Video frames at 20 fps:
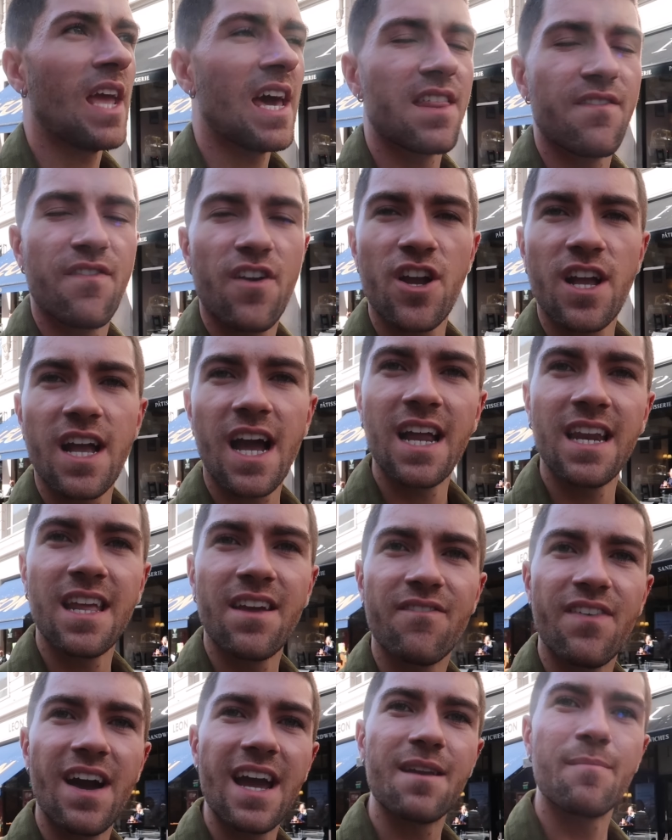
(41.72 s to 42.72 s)
Yeah, they very kindly
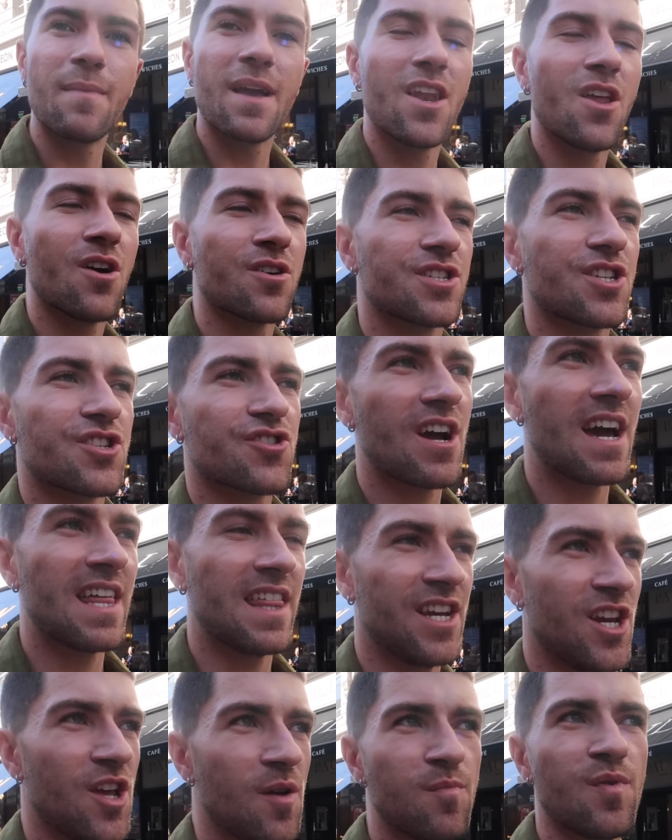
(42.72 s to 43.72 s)
invited me along to try
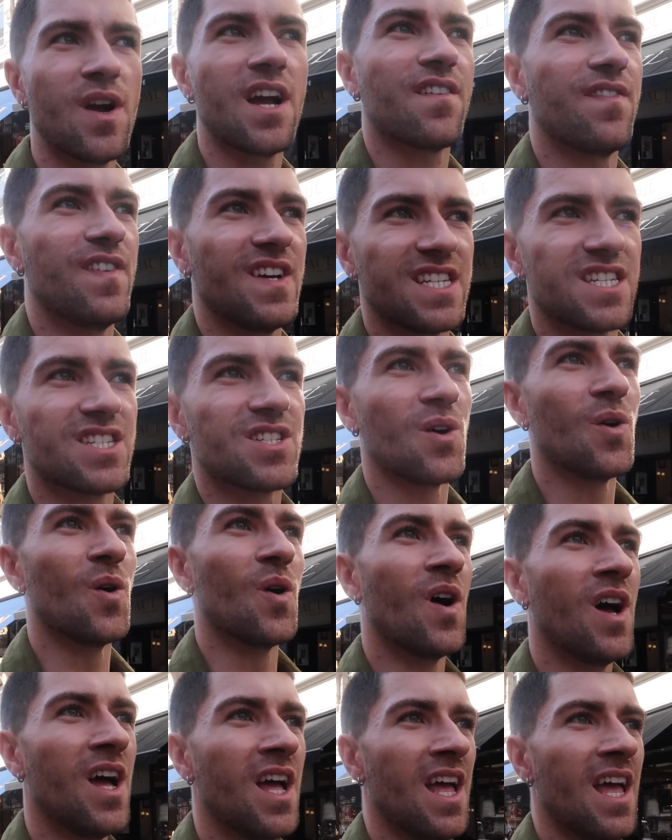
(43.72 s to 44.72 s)
their new breakfast. So
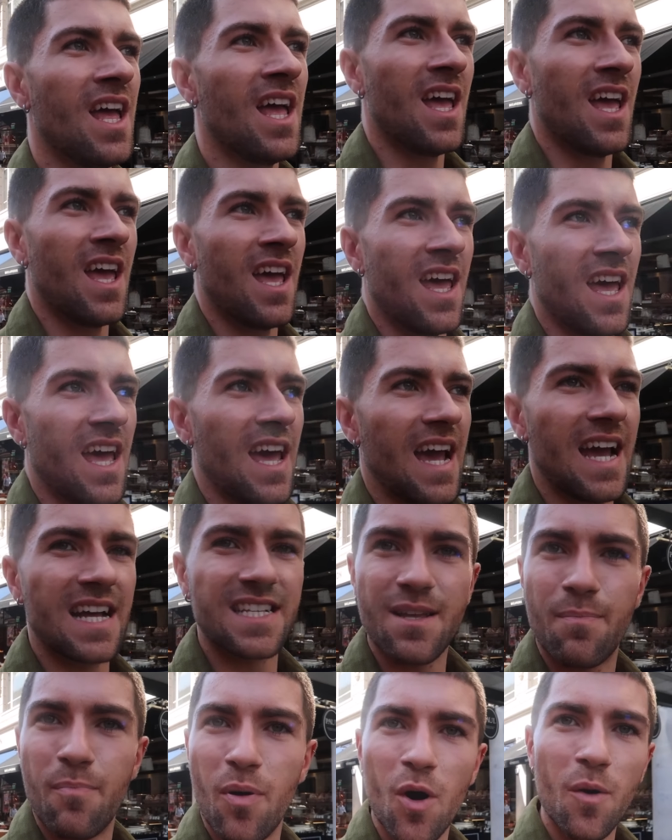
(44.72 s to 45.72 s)

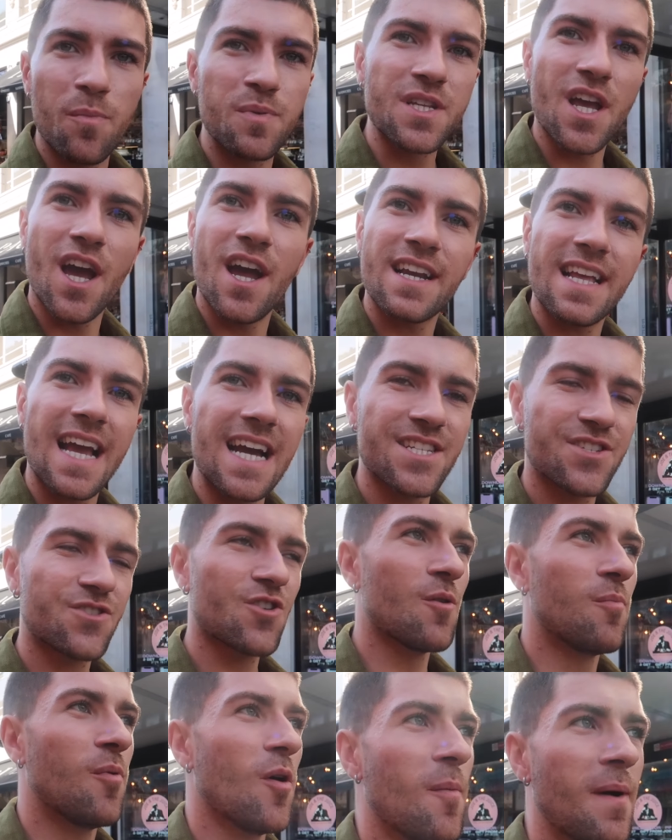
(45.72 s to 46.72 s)
it's a pub turned
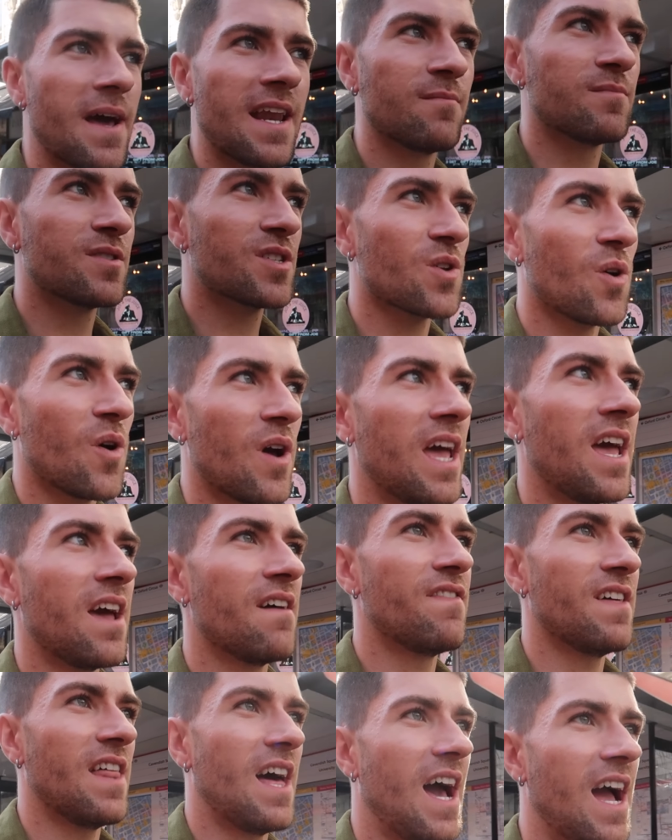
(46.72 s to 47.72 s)
gastro pub, and I'm so here
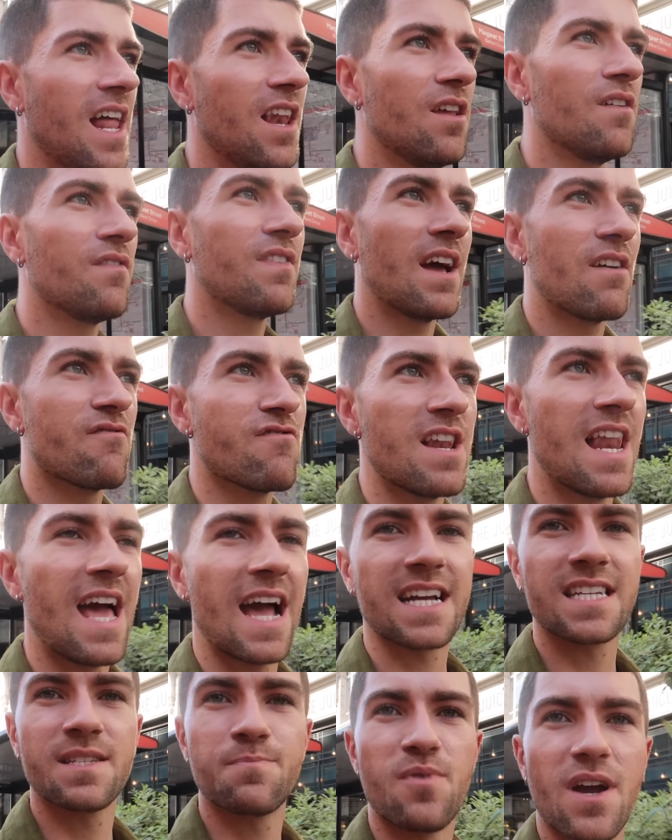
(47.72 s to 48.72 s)
for that. I love like
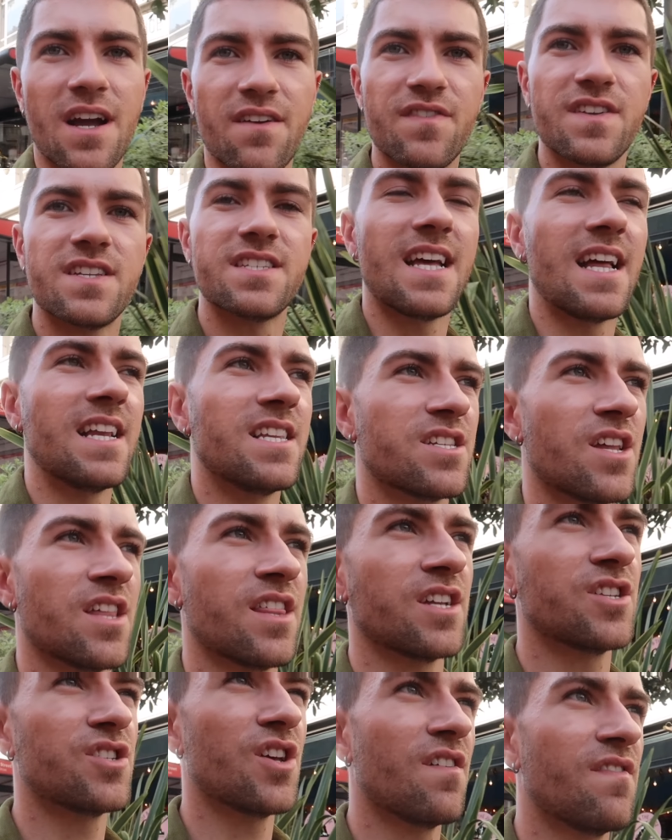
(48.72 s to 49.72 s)
relaxed breakfast settings,
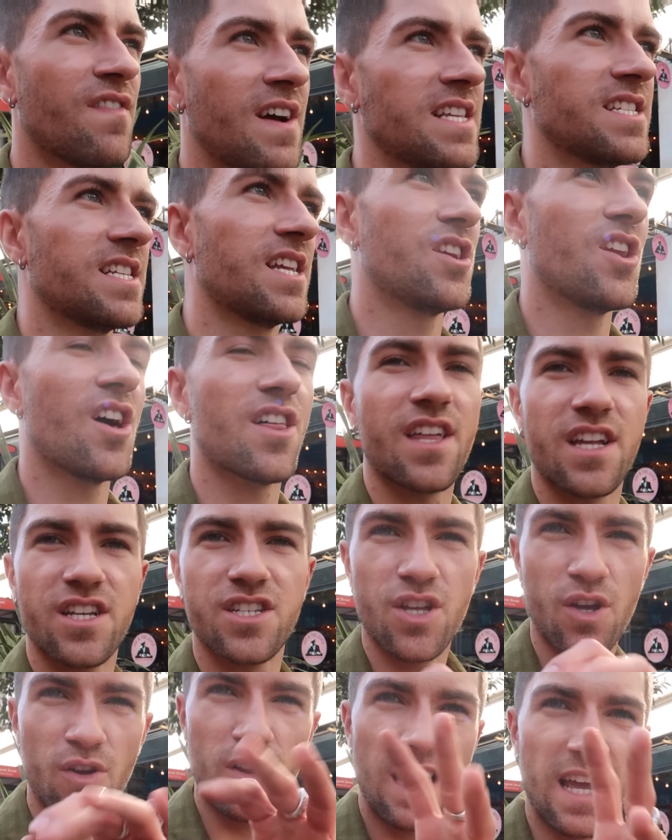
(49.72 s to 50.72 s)
nothing too fancy, nothing
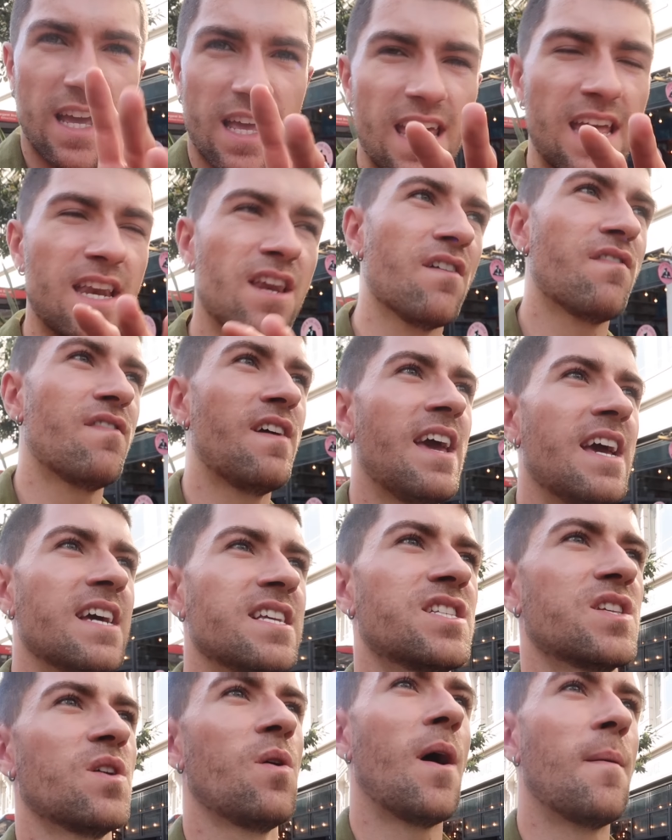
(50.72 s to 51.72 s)
too like in your face.
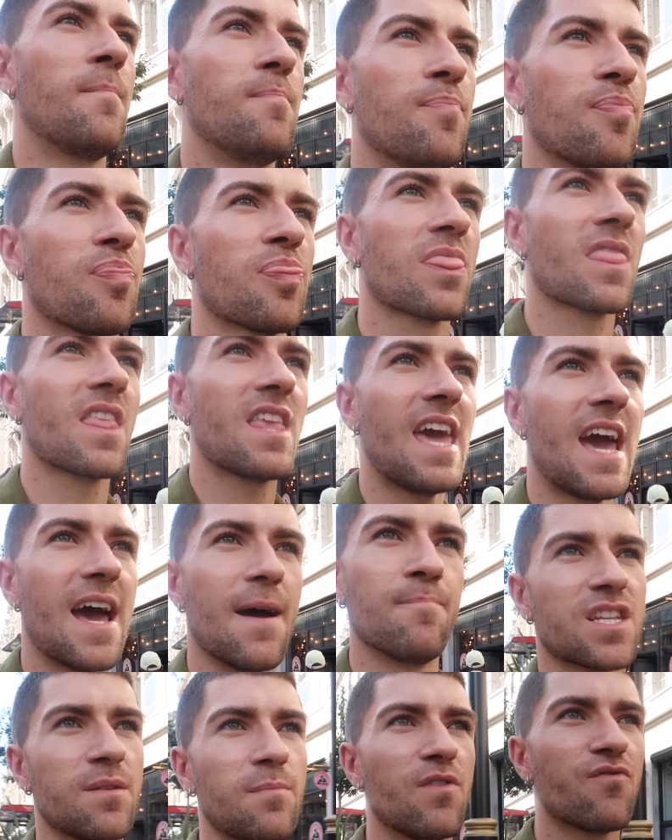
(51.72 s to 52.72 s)
So yeah,
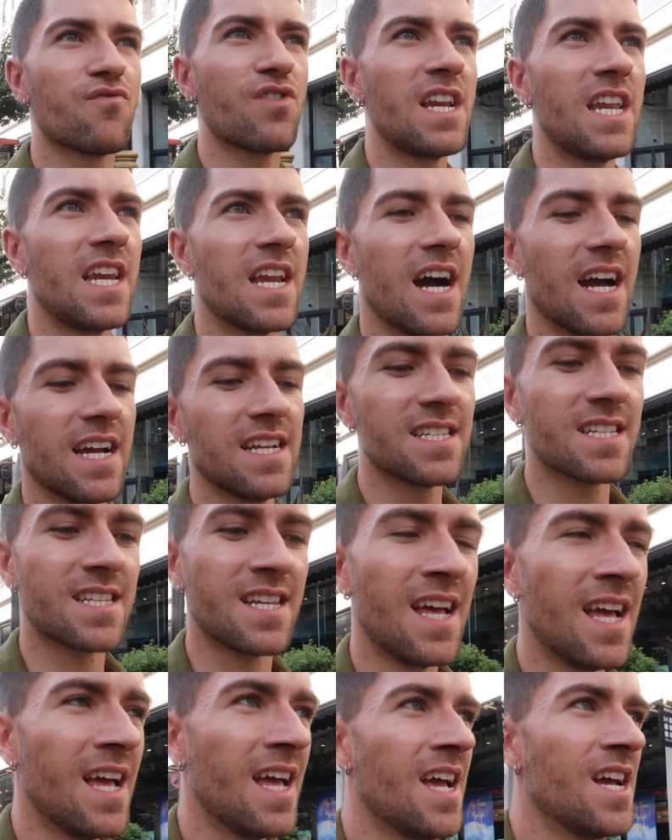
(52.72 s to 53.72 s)
it's gonna be really nice.
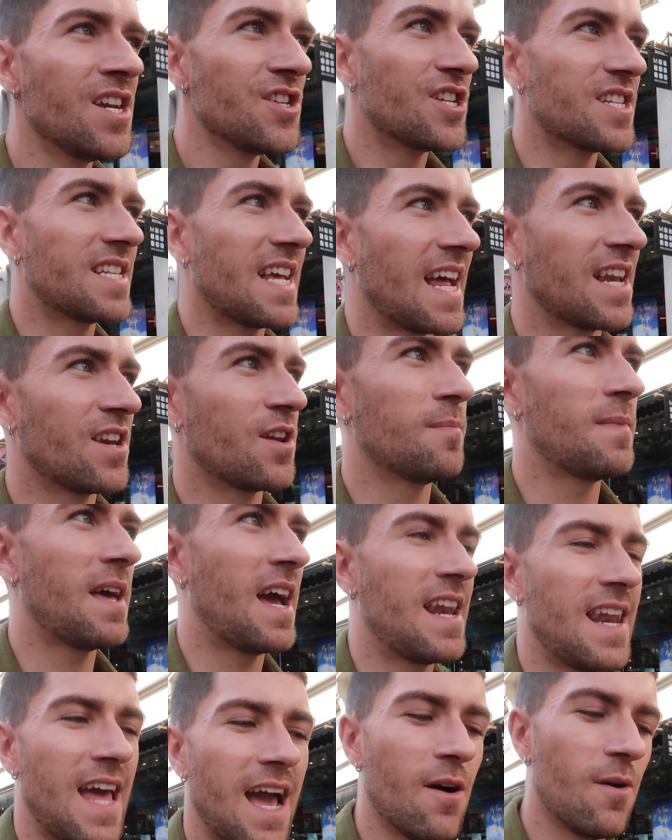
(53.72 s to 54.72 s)
Just heading up
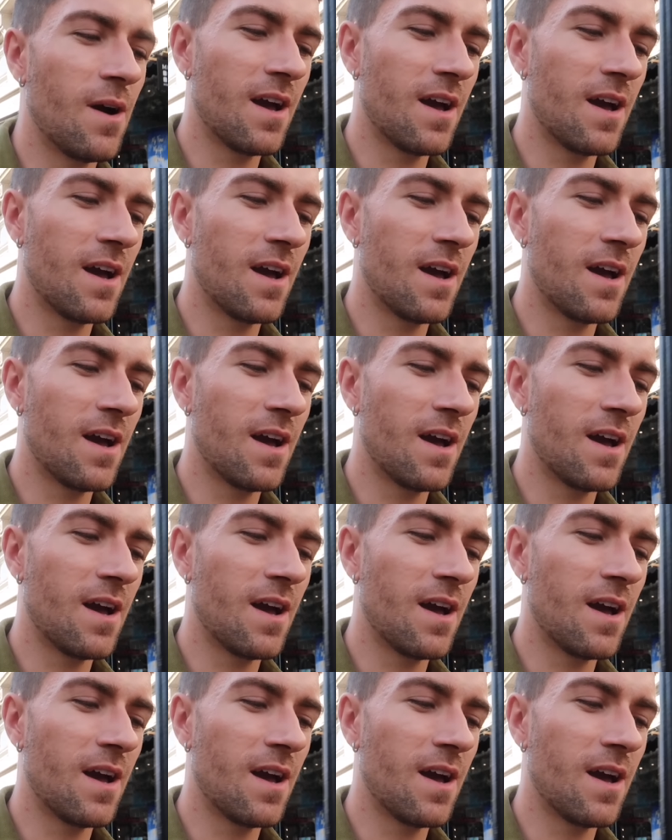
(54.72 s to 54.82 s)
there now.